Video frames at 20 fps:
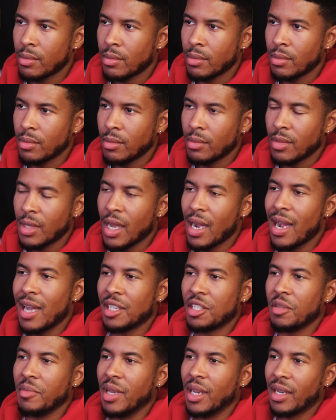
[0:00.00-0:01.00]
who's doing the
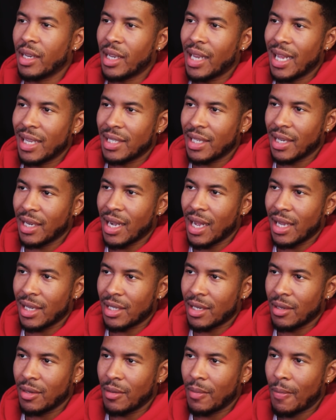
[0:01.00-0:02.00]
same gaming as
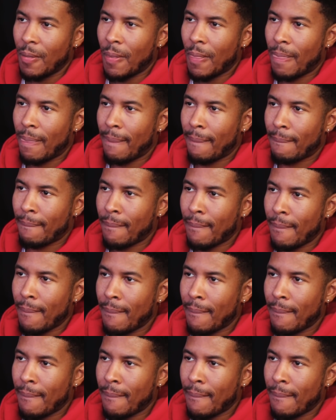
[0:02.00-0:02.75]
his cousin. You